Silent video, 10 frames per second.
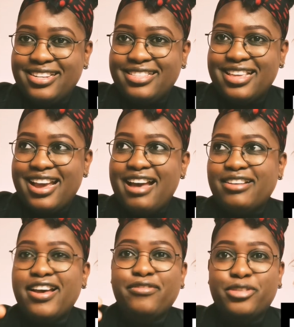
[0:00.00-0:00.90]
They
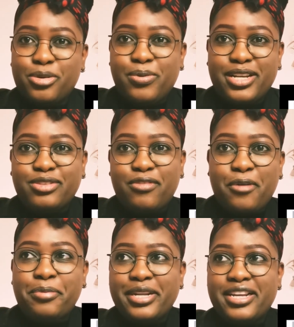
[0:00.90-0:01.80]
have two ways of
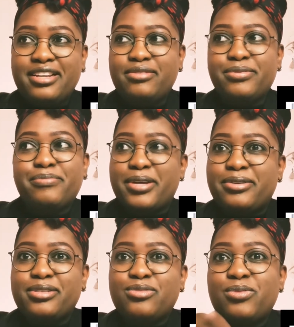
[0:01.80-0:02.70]
opening,
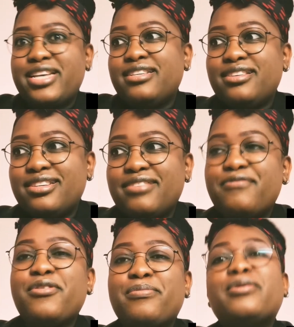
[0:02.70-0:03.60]
because we
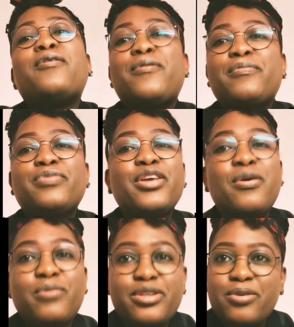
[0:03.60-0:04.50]
from home
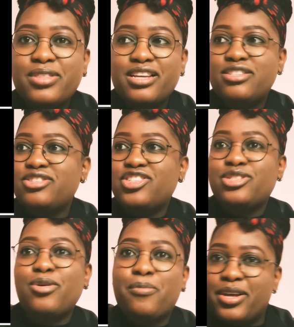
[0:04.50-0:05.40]
we know that you
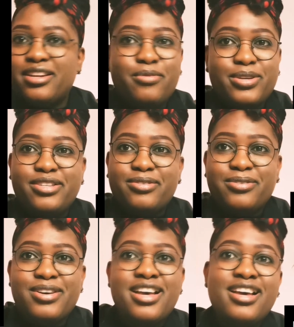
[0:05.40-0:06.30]
just open a
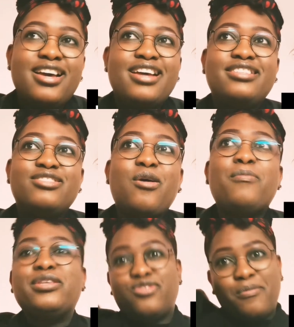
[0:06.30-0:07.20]
window and it
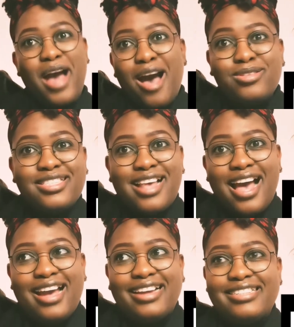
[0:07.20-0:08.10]
opens from
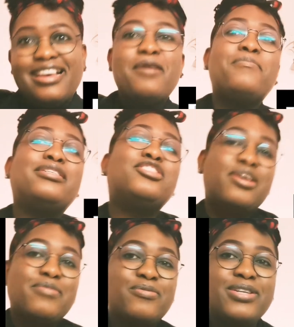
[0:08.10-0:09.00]
outside, but
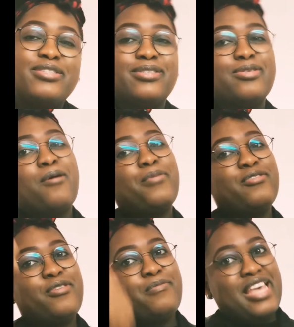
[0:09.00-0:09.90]
German windows open
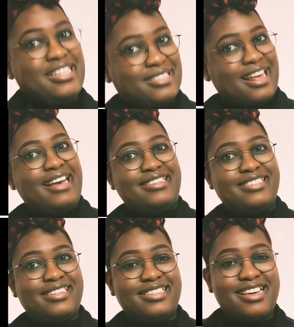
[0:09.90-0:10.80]
from
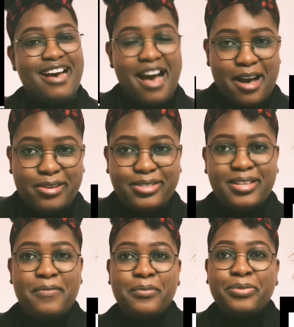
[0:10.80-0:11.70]
inside the
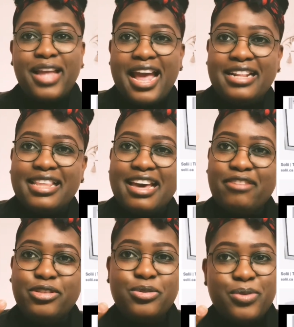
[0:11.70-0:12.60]
house, and they
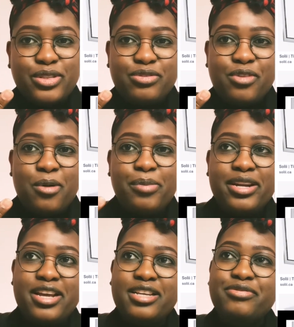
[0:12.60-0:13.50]
have two ways of opening.